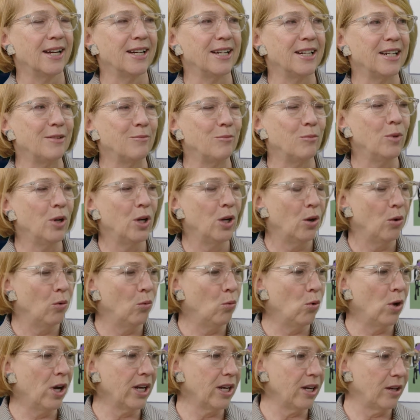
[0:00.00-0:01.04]
Um,
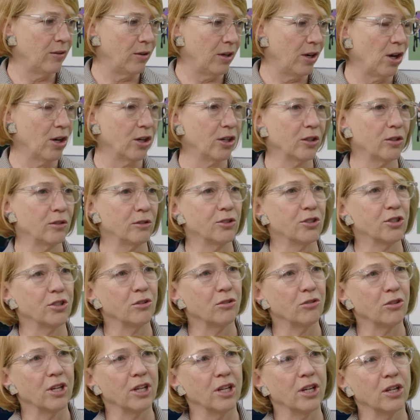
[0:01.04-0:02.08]
what articles
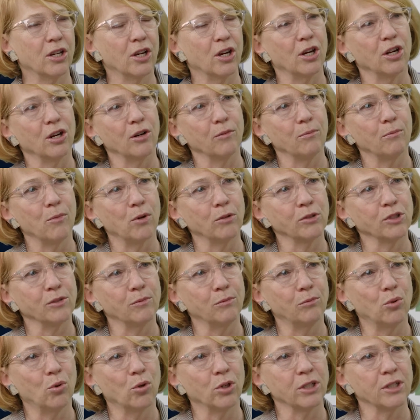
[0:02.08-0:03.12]
do you think are
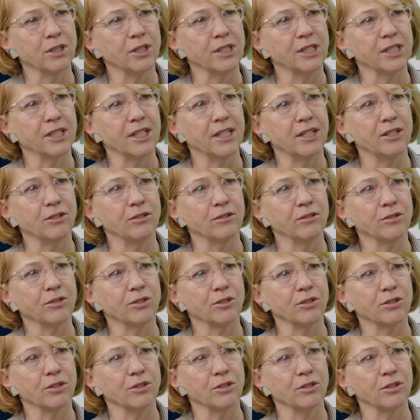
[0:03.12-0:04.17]
most important to
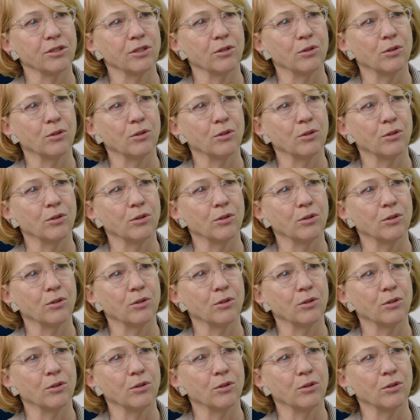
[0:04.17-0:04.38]
seniors?